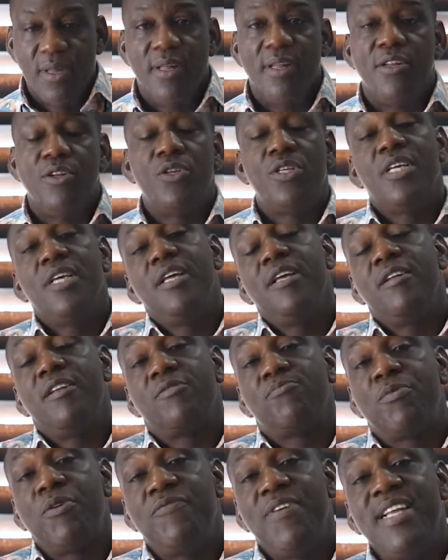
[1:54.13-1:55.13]
You see,
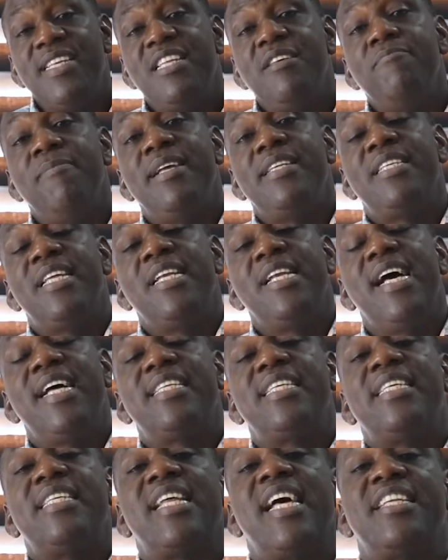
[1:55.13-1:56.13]
preventive
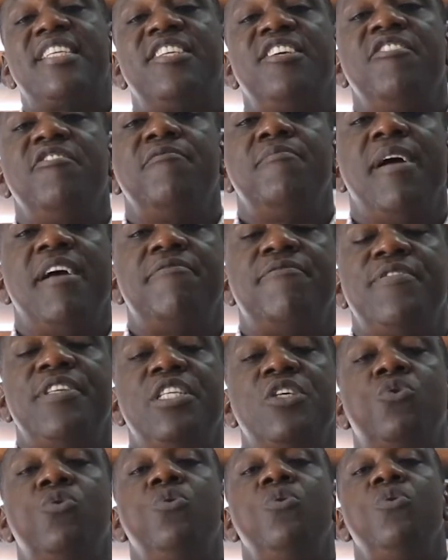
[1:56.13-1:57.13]
maintenance is achieved by
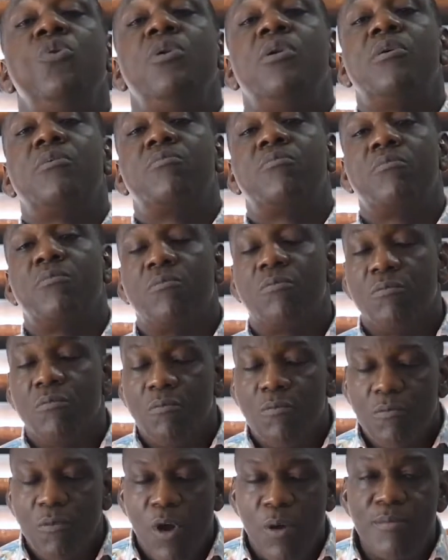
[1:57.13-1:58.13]
physical
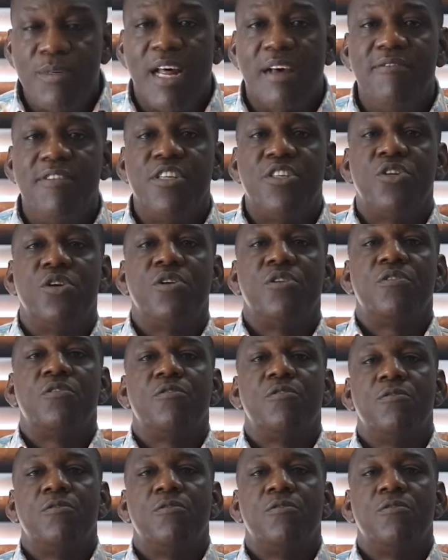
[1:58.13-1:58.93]
observation.